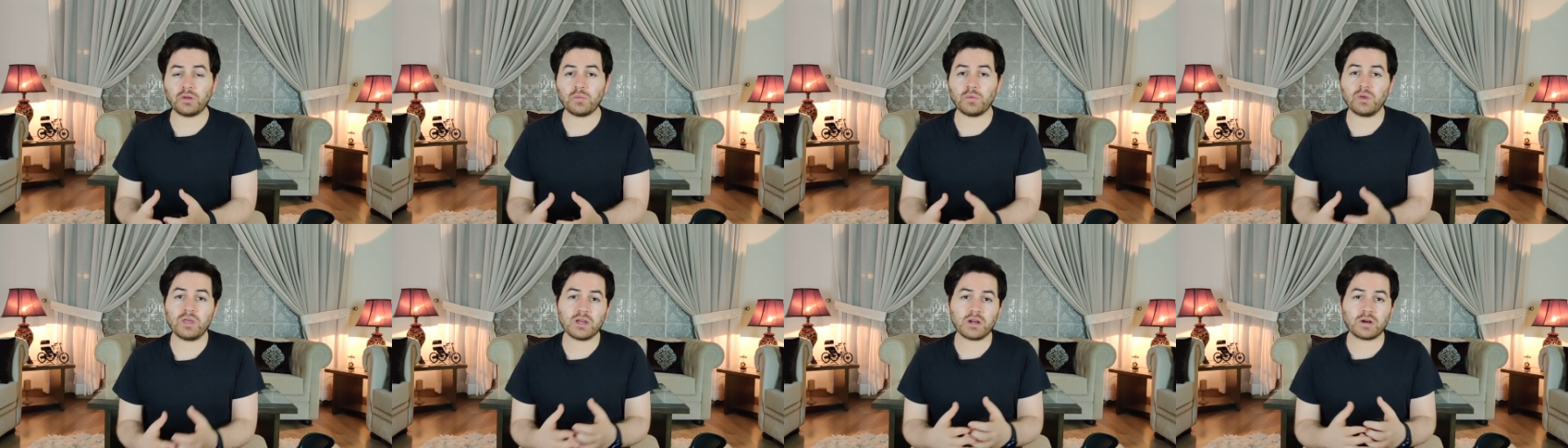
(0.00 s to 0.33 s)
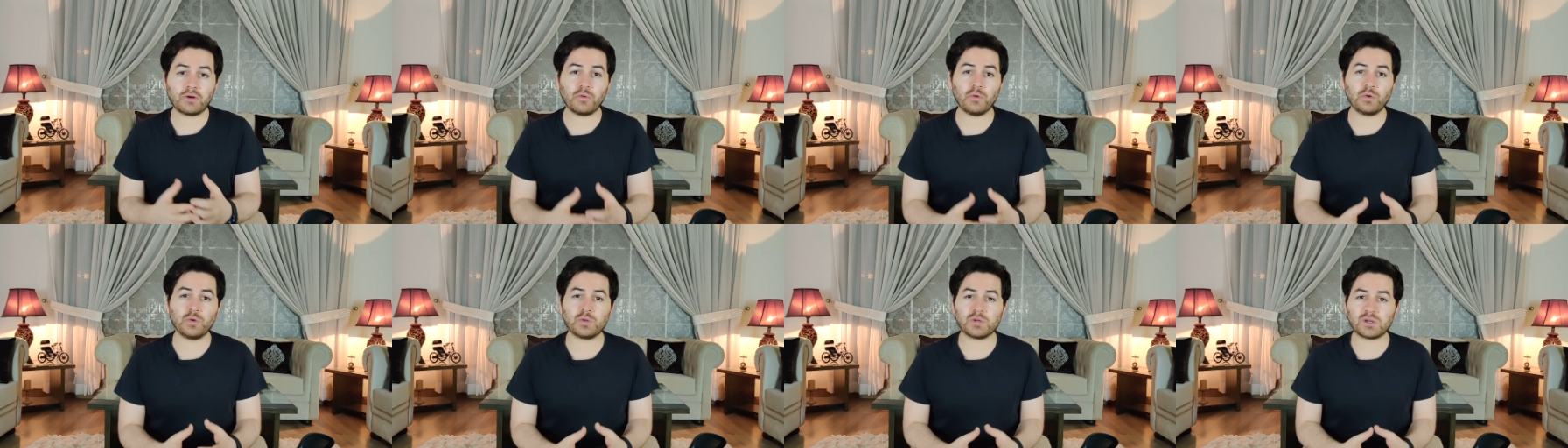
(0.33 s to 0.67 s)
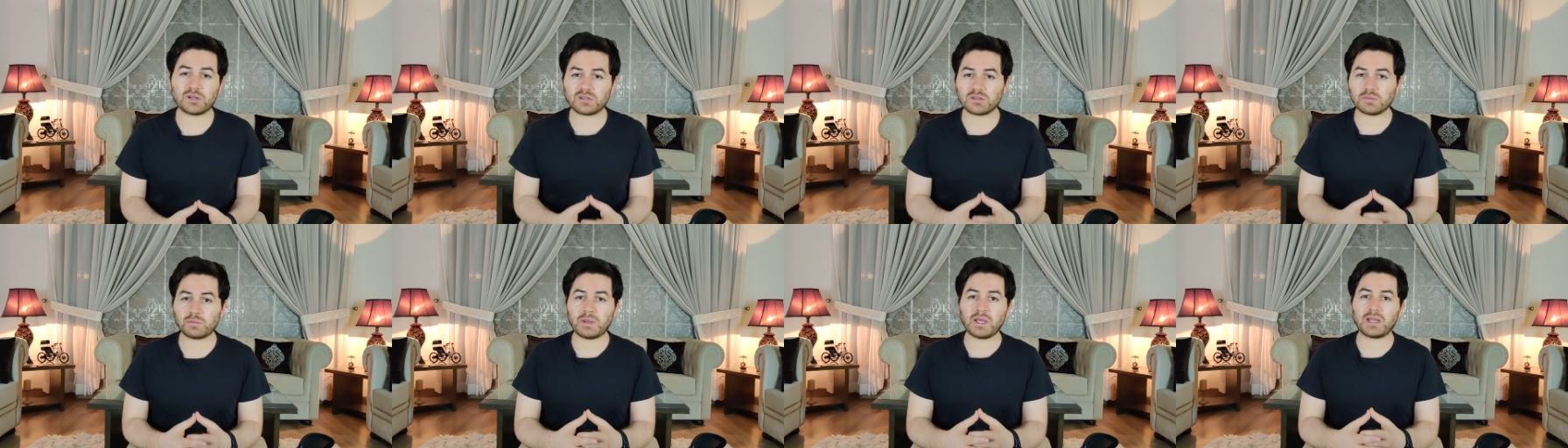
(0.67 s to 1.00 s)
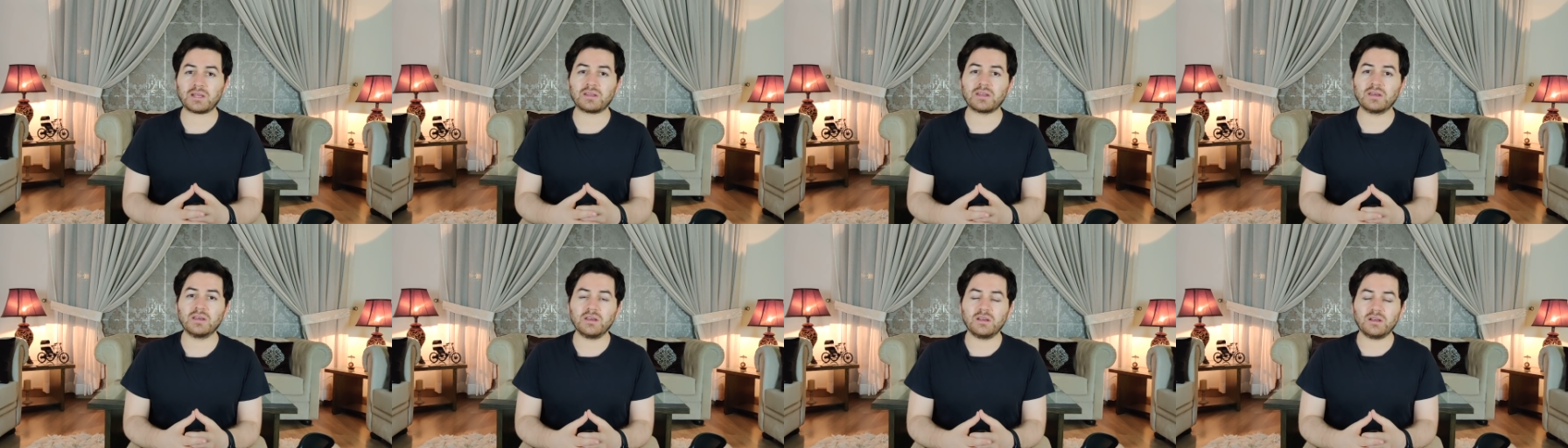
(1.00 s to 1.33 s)
we are going to
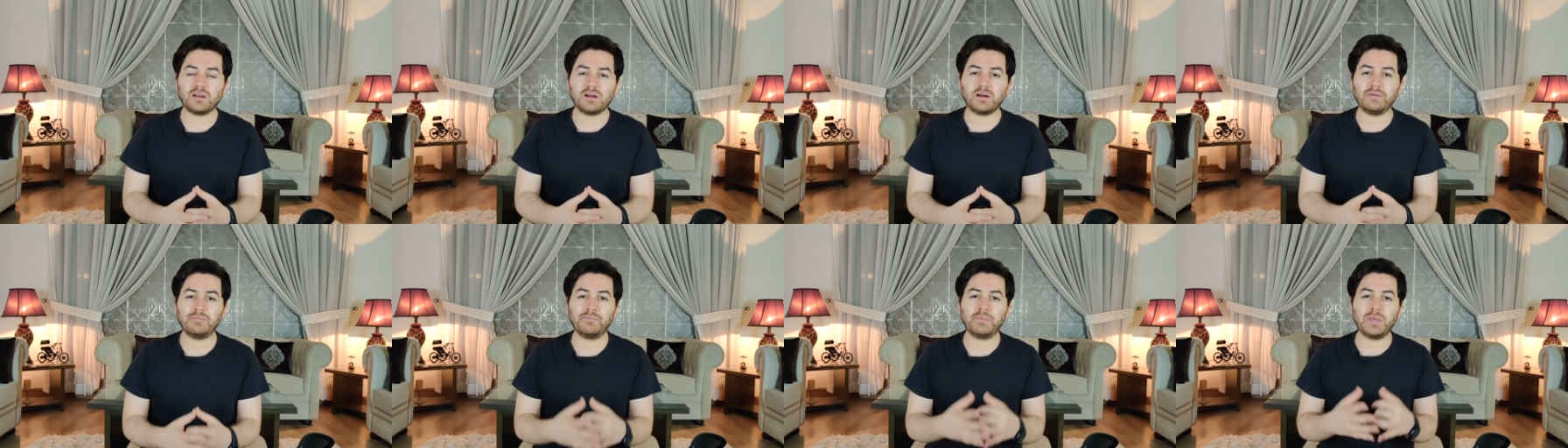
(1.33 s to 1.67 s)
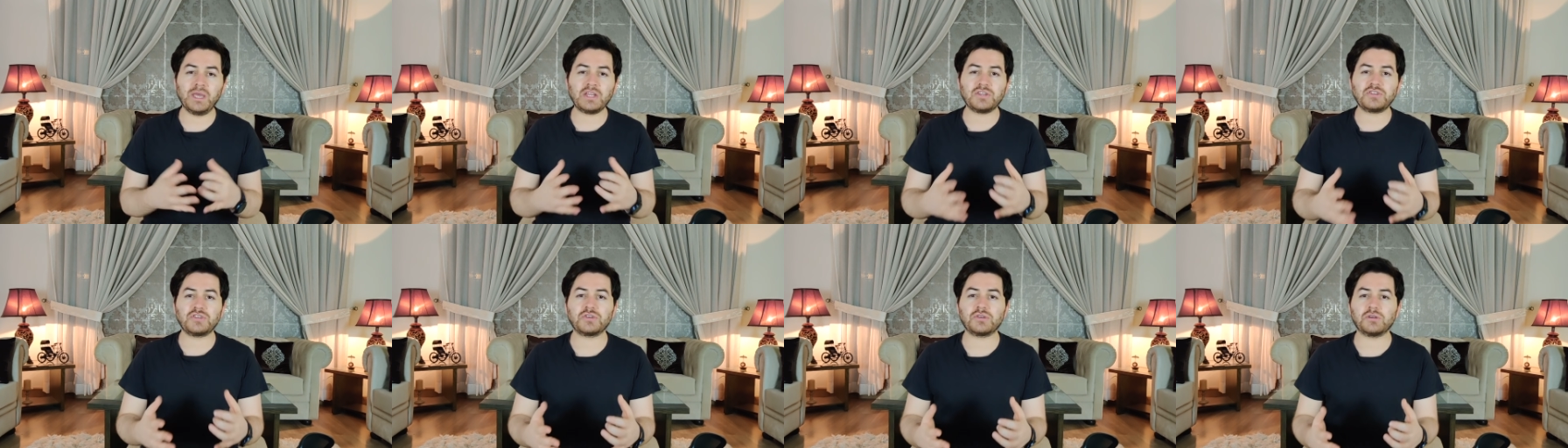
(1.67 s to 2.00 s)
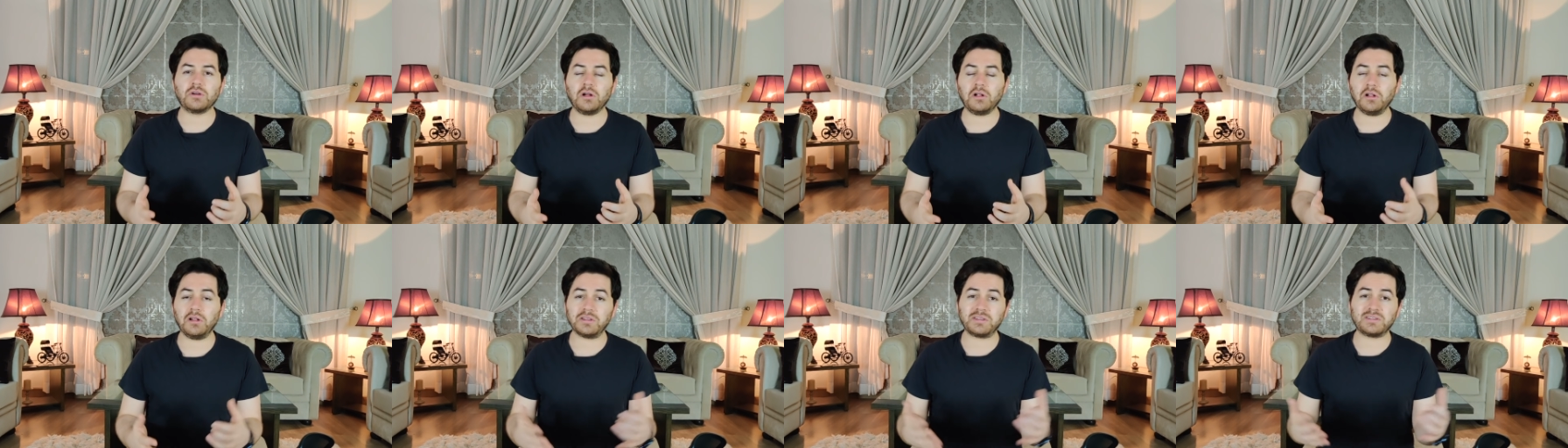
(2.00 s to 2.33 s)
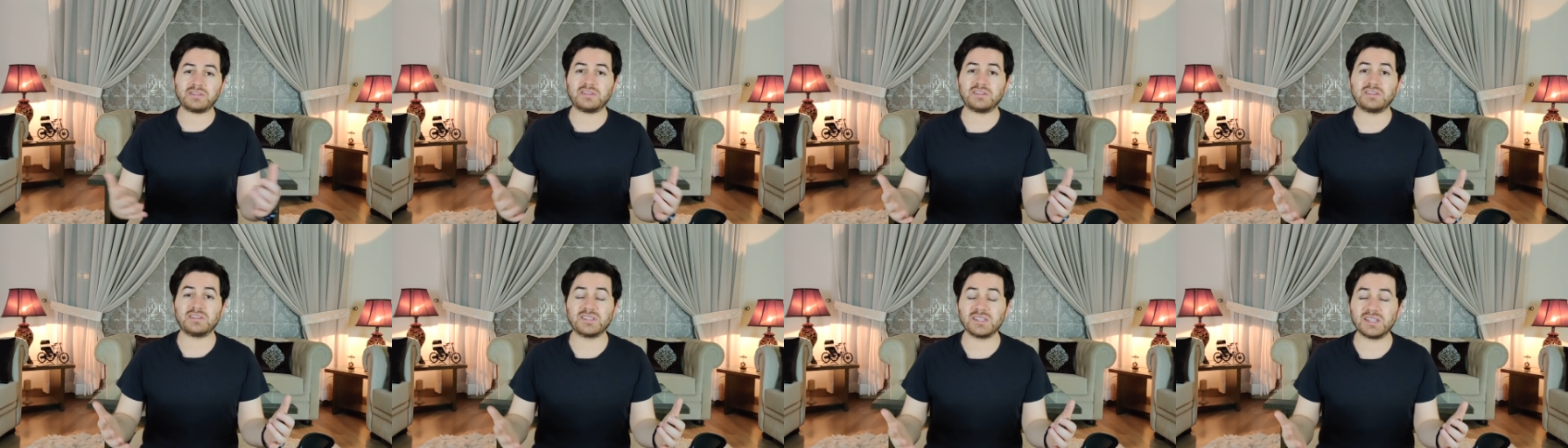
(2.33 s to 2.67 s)
expect a major alt
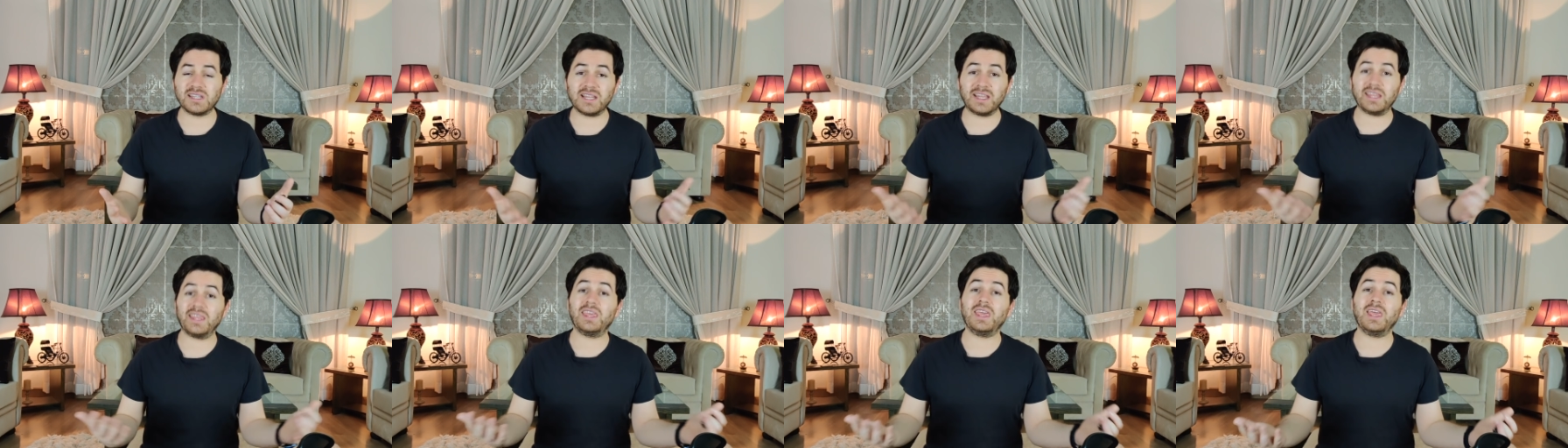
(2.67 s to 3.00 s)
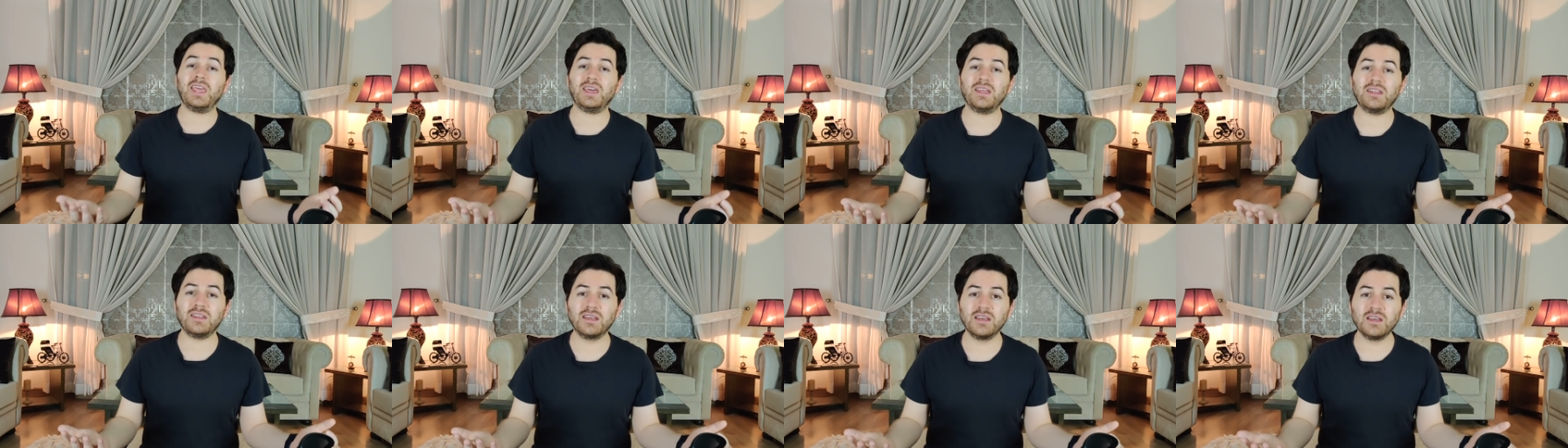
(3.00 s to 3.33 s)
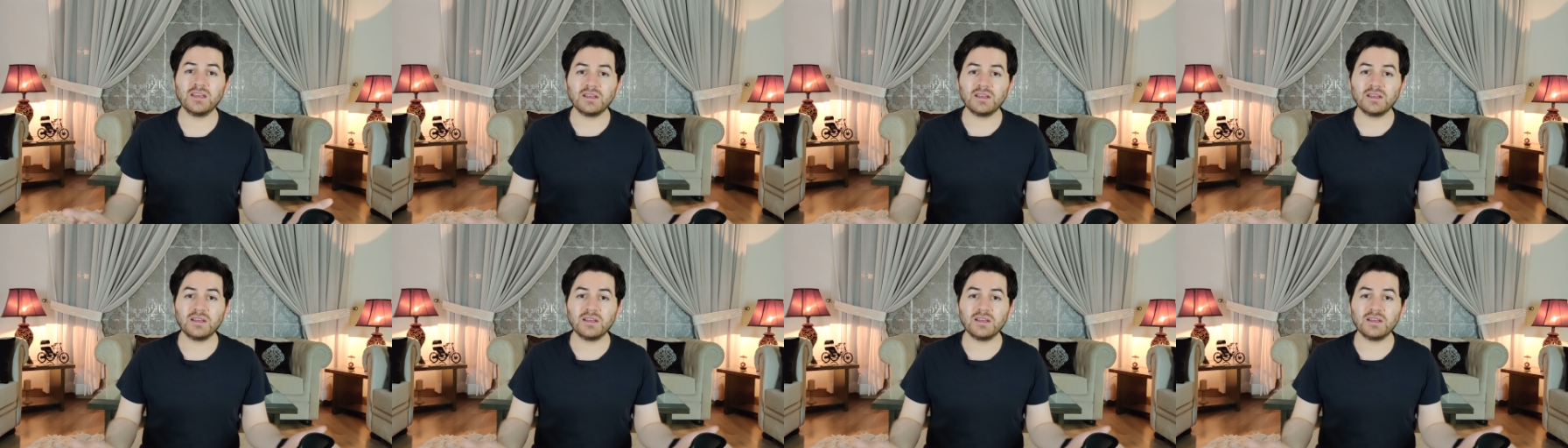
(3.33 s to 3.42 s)
season again,